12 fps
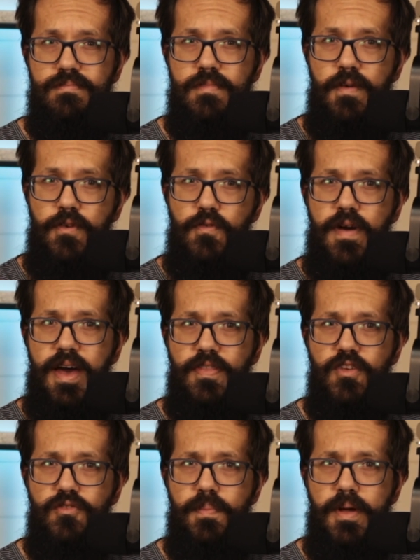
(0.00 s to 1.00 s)
if you've had
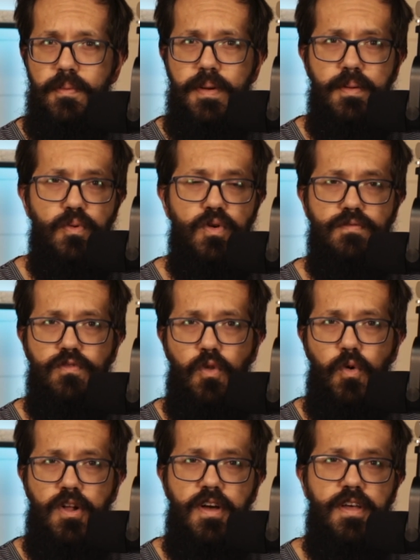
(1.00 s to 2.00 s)
this beer, people in
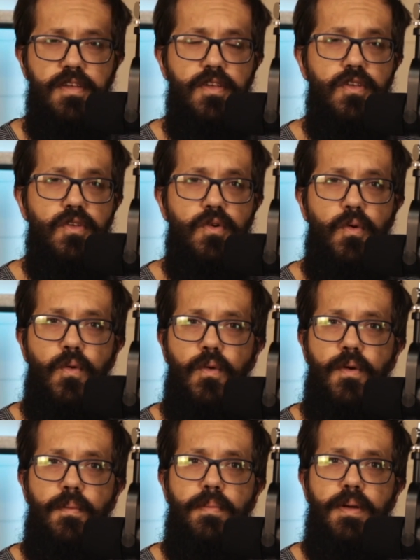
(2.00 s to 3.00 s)
Florida
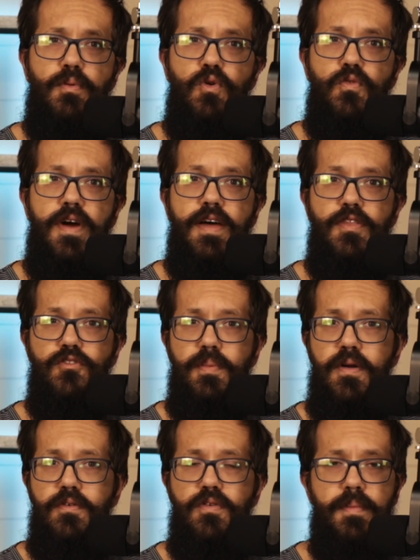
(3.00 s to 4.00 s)
or people who've had this
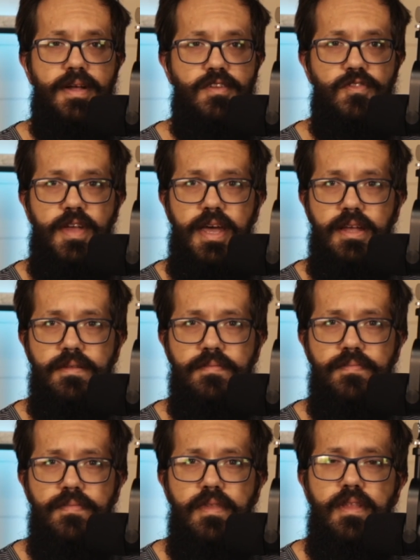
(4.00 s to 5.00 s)
beer from out of state,
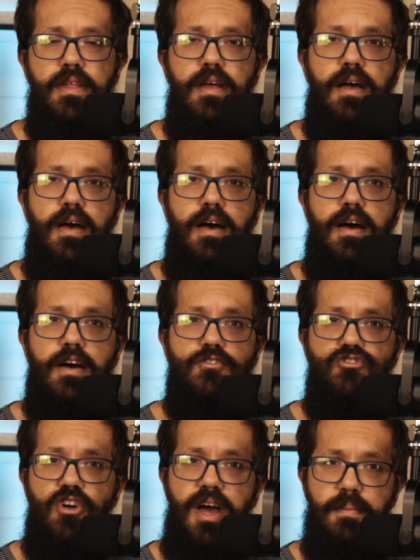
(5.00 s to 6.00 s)

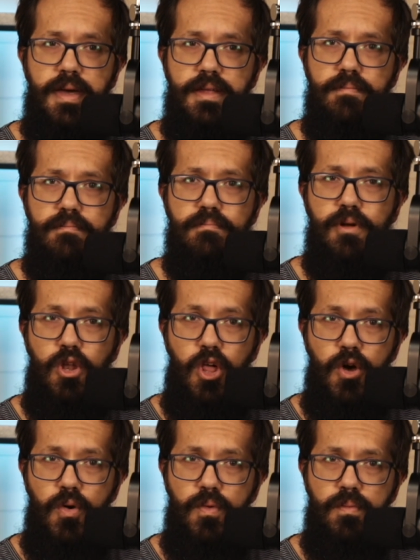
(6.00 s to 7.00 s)
chime in
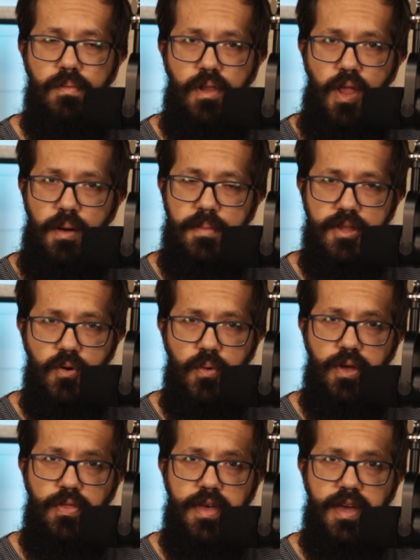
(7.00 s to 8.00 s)
below. Let me know
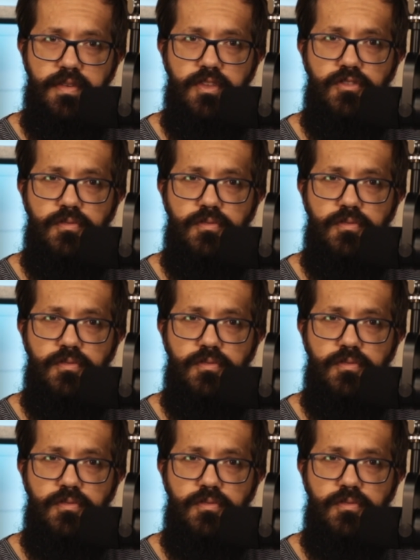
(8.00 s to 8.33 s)
what you think of this